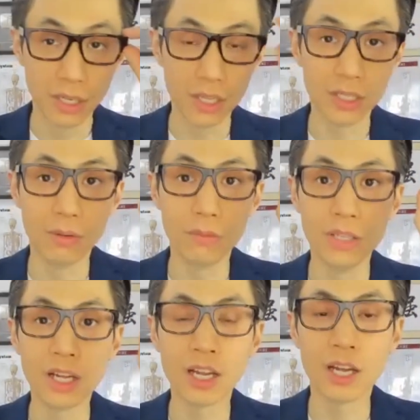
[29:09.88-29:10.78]
And then when
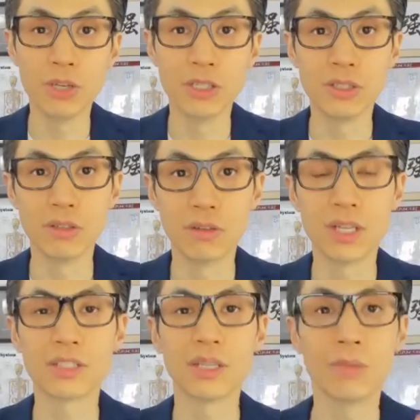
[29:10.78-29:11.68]
that happens, you know
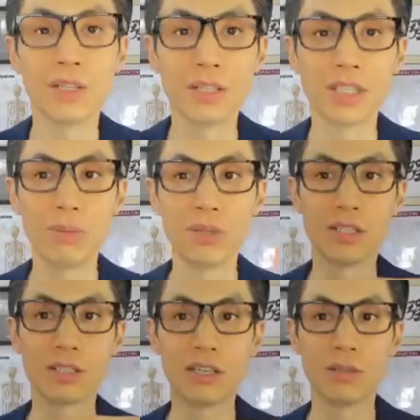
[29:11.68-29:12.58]
that something's happening
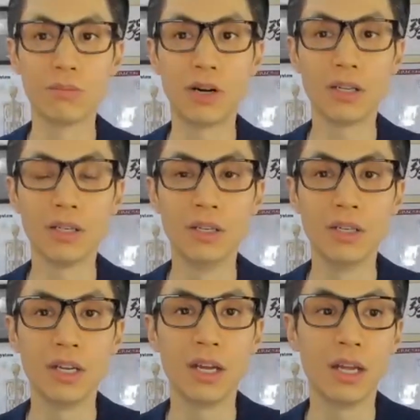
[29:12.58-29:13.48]
inside your body.
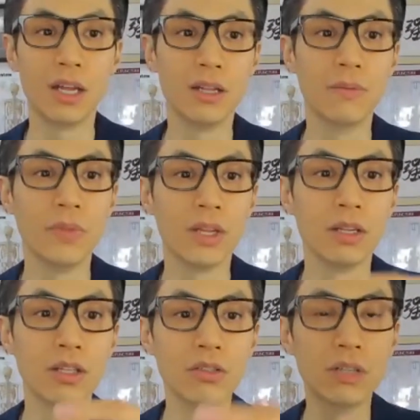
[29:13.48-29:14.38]
And
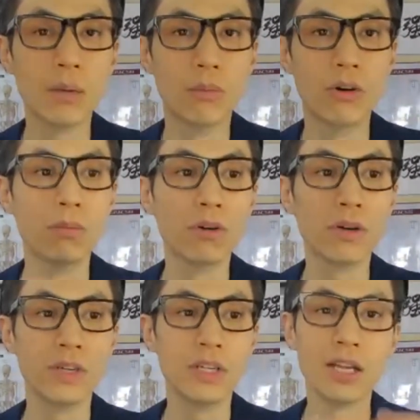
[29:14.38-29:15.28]
you do that more and more
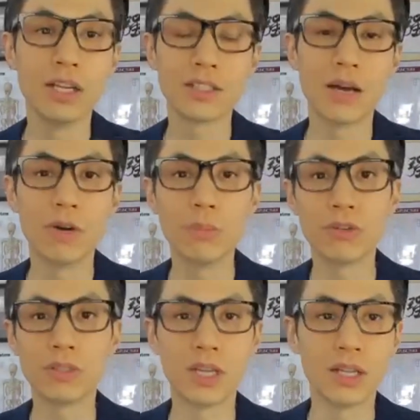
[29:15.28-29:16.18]
every day. It's that
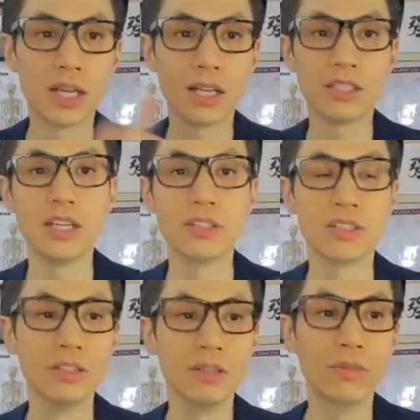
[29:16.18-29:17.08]
1% that changes
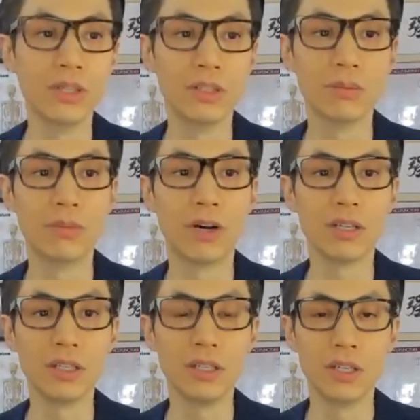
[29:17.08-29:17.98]
in your
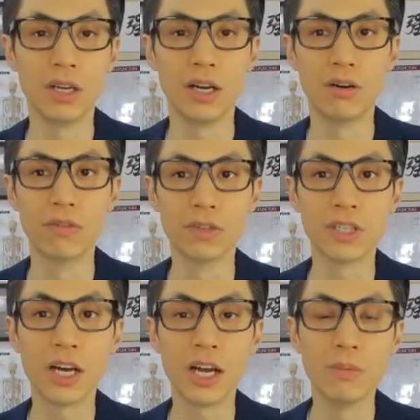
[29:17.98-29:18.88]
body over
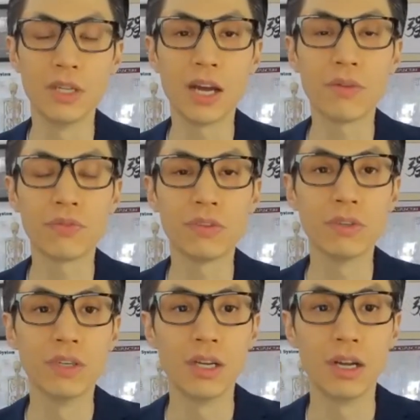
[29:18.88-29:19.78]
time, and after
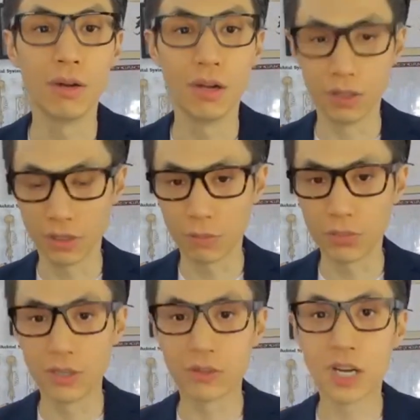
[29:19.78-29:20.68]
a long
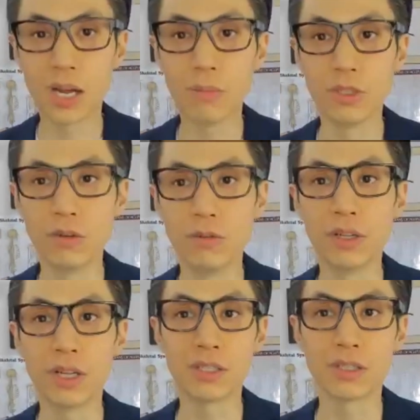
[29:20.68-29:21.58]
period of time, you'll
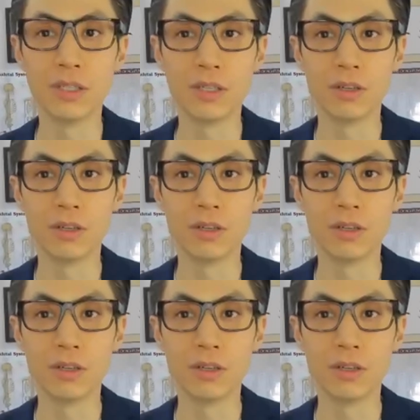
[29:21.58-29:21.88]
realize